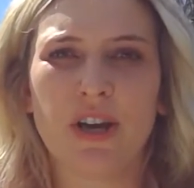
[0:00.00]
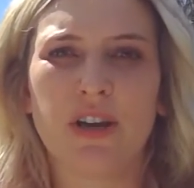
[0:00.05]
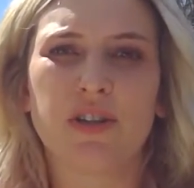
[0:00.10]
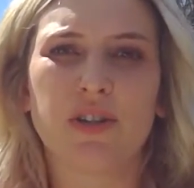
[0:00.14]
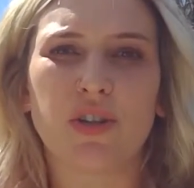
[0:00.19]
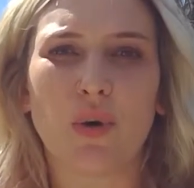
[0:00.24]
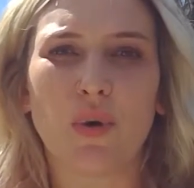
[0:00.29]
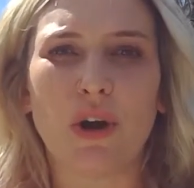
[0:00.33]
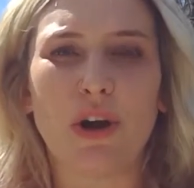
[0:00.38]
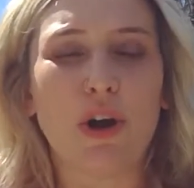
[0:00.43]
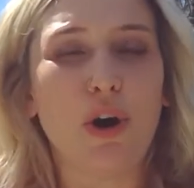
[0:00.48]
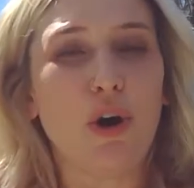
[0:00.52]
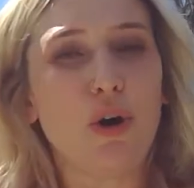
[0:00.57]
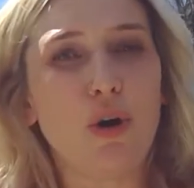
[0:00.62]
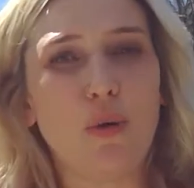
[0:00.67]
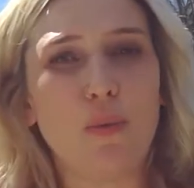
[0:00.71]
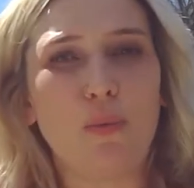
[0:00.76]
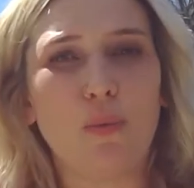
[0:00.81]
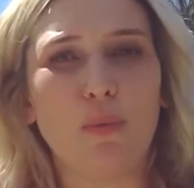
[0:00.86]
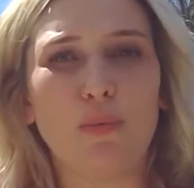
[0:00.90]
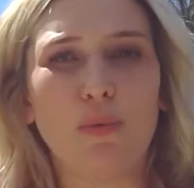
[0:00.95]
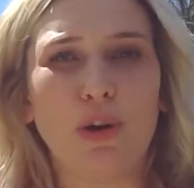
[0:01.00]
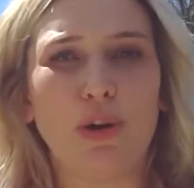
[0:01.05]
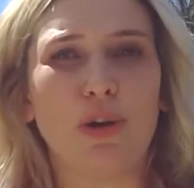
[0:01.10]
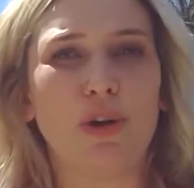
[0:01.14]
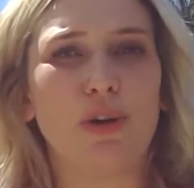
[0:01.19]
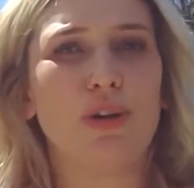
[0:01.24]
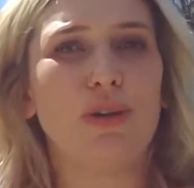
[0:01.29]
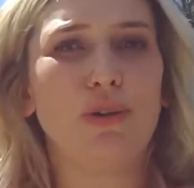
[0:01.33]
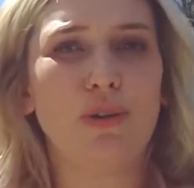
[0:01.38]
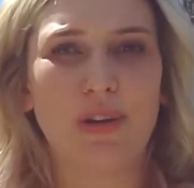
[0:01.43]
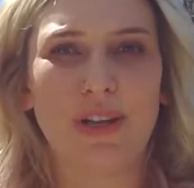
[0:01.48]
So I hope you're
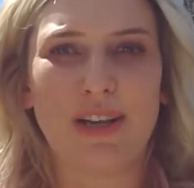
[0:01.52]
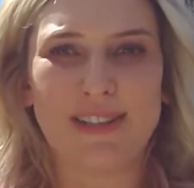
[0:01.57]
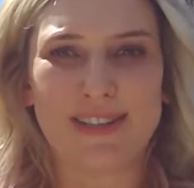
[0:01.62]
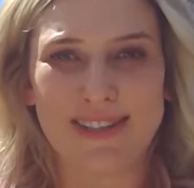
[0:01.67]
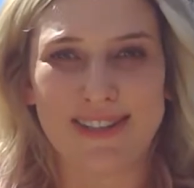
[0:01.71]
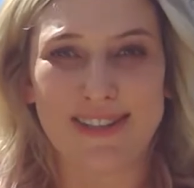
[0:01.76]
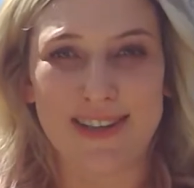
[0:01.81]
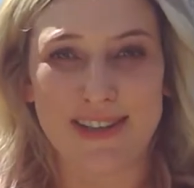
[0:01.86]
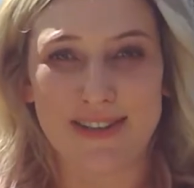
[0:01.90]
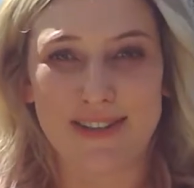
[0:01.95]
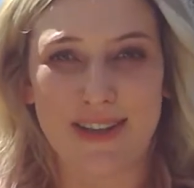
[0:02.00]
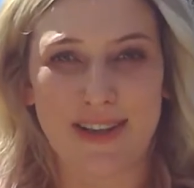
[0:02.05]
utilizing days